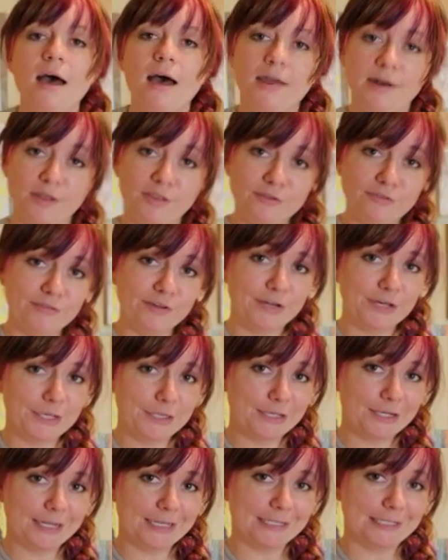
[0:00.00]
Another
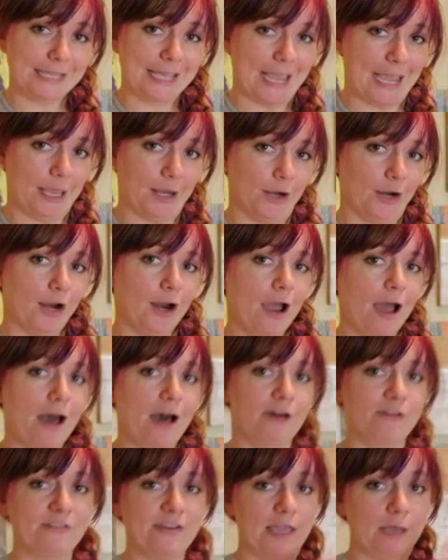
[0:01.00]
very good indicator
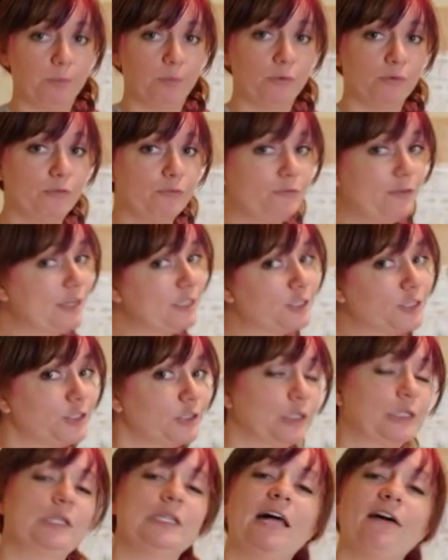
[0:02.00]
of a
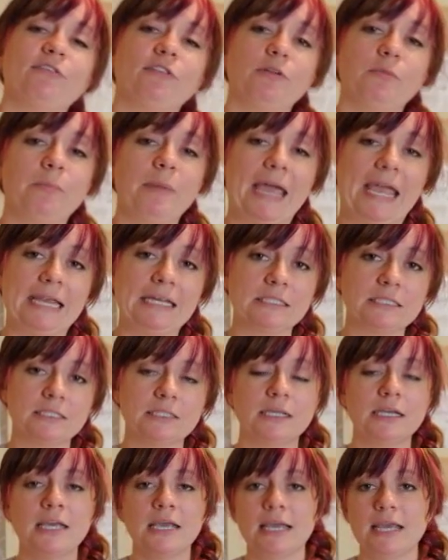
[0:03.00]
professional level
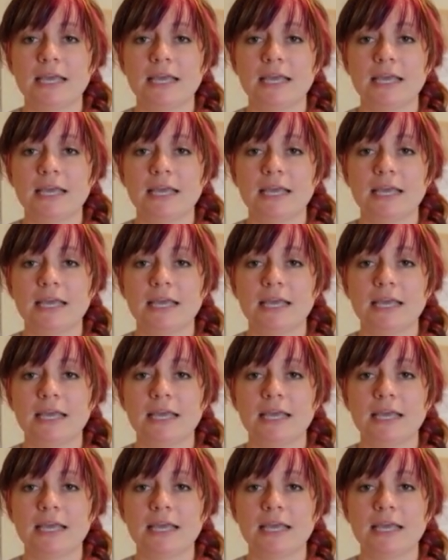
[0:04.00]
paint